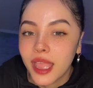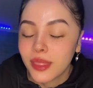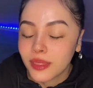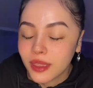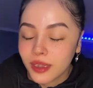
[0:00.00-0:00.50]
and
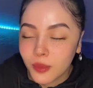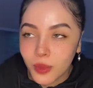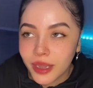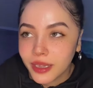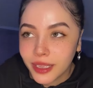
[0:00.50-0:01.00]
then
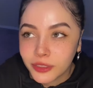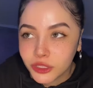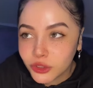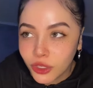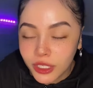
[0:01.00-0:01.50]
one day I
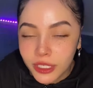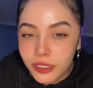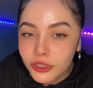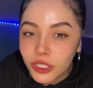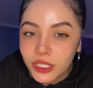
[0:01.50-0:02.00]
just started
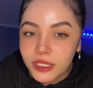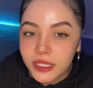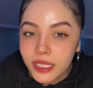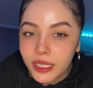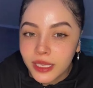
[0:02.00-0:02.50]
eating chocolate
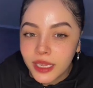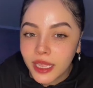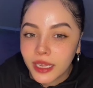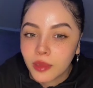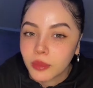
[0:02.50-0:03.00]
again,
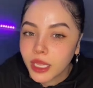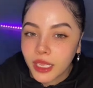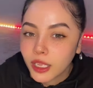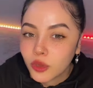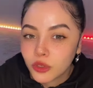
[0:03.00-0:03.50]
and I'm like,
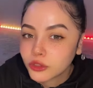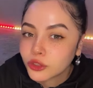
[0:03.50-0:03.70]
I can't